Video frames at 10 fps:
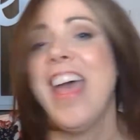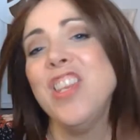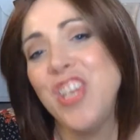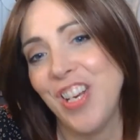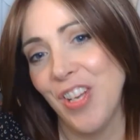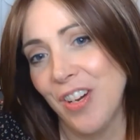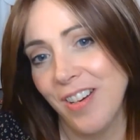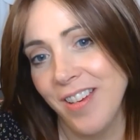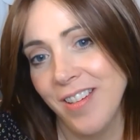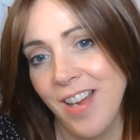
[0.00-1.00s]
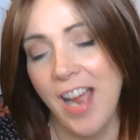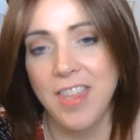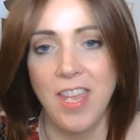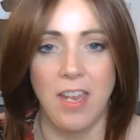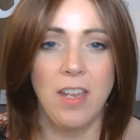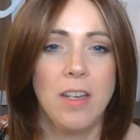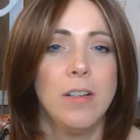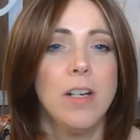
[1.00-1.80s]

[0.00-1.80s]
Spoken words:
edgy look, I think.